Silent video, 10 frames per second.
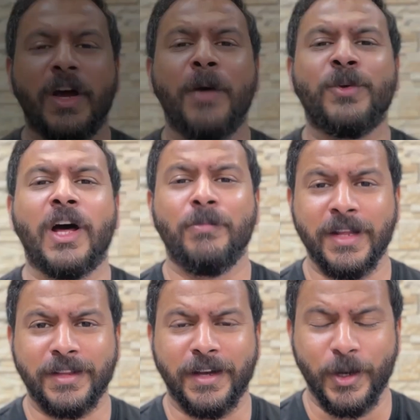I'm
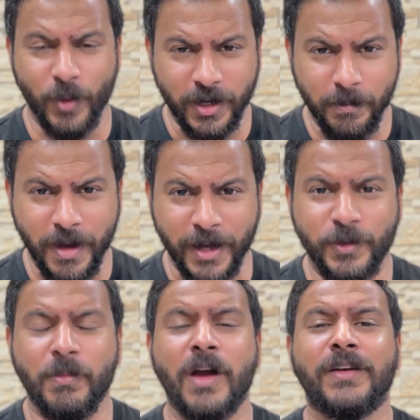Ronald Mehta and welcome
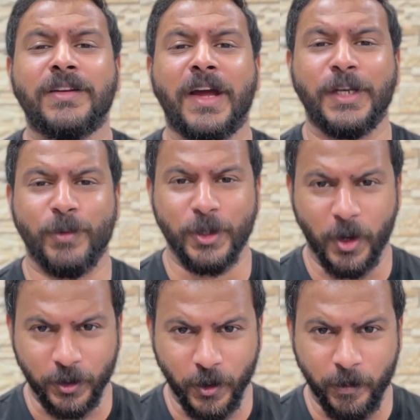back to
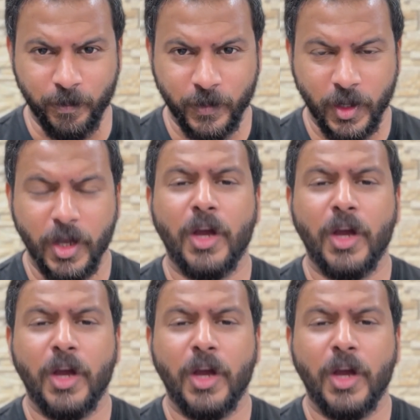marketing91.com.